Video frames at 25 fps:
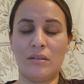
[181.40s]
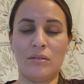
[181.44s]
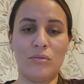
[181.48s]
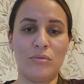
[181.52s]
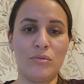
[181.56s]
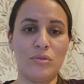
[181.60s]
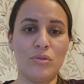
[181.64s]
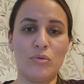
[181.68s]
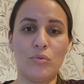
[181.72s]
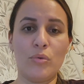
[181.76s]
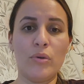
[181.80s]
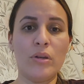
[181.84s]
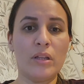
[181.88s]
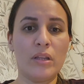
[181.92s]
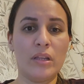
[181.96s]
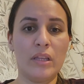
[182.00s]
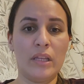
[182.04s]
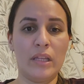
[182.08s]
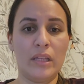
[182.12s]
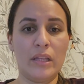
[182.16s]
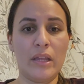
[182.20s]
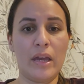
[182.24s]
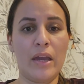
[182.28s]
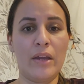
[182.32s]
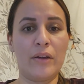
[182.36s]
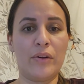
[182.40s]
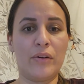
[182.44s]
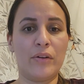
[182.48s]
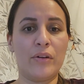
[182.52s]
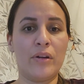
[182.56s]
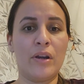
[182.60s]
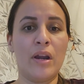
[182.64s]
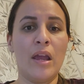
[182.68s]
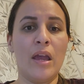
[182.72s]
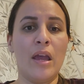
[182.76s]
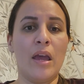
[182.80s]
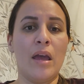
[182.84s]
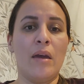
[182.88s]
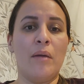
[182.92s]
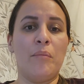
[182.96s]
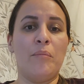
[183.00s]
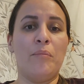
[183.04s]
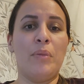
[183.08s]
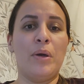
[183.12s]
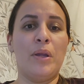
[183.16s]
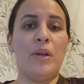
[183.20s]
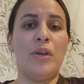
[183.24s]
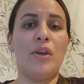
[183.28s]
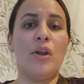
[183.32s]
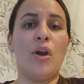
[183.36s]
little squiggly liner,
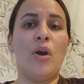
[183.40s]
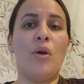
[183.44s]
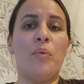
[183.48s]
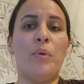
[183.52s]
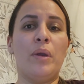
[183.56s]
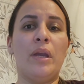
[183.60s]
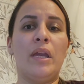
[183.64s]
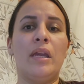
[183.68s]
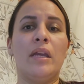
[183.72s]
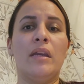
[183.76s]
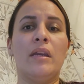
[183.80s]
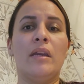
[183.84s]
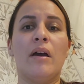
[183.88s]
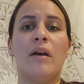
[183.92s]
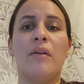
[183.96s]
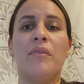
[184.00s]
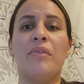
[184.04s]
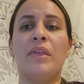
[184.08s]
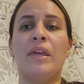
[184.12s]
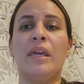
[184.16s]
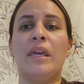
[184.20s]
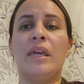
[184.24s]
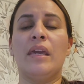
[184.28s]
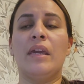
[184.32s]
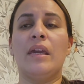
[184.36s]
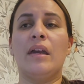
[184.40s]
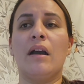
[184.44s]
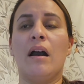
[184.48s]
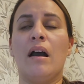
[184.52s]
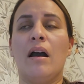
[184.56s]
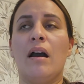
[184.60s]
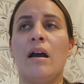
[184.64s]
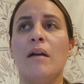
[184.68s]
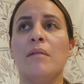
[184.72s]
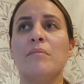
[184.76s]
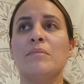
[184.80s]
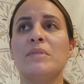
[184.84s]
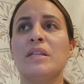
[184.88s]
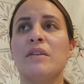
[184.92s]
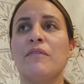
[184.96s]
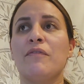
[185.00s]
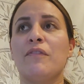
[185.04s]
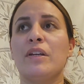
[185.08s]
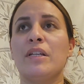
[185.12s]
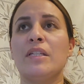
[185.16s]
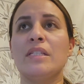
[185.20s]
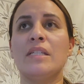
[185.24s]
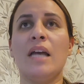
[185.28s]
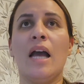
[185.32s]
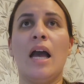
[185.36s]
but knowing the
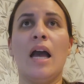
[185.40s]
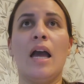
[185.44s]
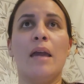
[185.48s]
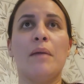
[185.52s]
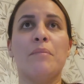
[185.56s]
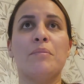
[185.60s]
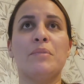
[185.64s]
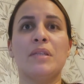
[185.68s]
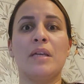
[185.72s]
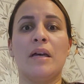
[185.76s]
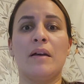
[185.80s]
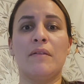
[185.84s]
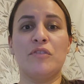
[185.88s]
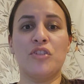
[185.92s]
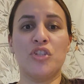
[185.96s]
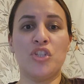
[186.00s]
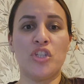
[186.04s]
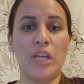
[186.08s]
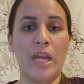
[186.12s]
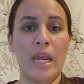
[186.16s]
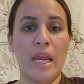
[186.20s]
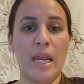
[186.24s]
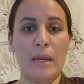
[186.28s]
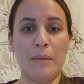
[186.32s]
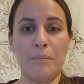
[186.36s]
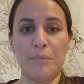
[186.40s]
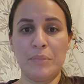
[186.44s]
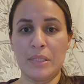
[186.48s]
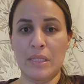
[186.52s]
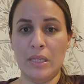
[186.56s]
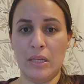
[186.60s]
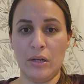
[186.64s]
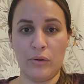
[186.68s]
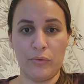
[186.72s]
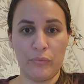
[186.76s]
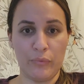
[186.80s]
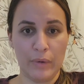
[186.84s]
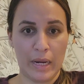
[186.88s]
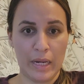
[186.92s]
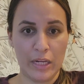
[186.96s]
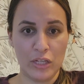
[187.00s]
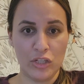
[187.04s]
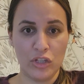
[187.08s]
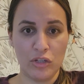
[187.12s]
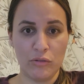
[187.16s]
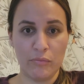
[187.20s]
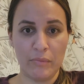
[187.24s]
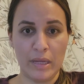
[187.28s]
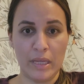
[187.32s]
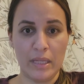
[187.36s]
different types of shapes and
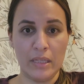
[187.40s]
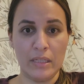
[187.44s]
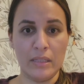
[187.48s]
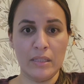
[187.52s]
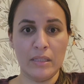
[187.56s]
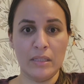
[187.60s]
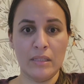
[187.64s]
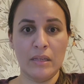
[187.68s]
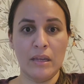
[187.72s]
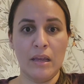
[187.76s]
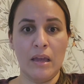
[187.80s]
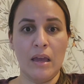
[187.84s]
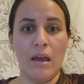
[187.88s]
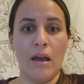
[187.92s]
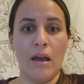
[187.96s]
arrangements,